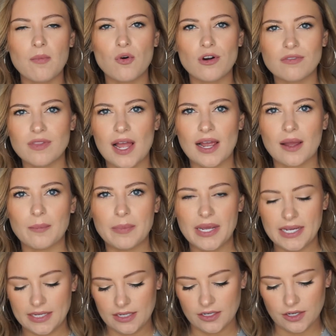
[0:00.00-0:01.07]
more of like a
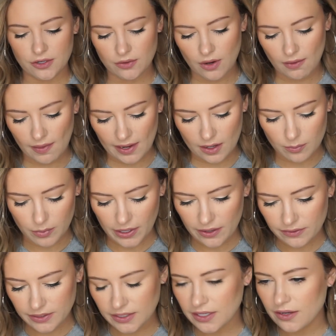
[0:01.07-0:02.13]
pinky nude, not like a
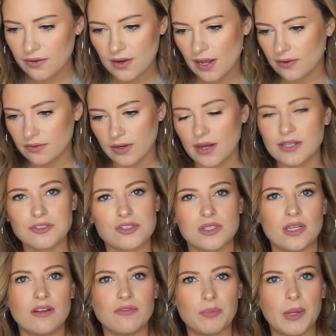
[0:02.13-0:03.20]
brownie nude. I don't know, I just
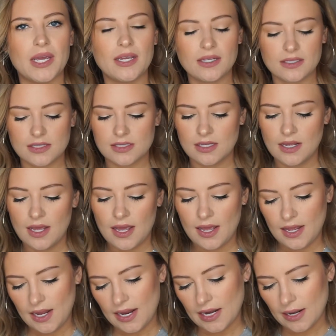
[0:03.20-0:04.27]
love pinks.
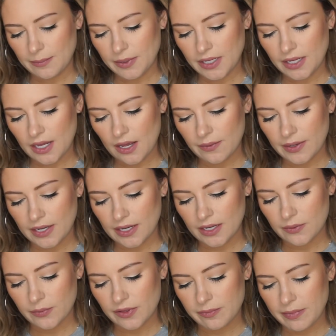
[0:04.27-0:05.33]
And I'm going to go
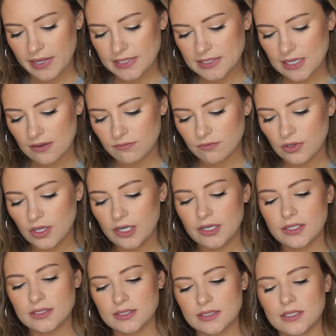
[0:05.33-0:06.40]
in with Bedtime
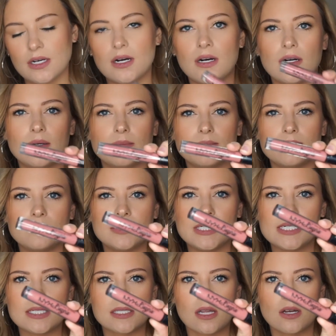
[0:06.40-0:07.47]
Flirt,
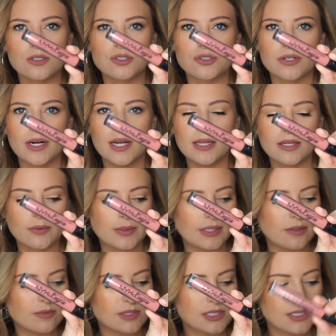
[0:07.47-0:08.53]
NYX Lingerie Liquid
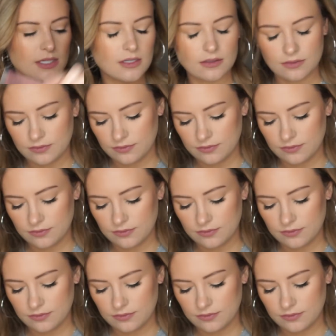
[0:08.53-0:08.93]
Lipstick.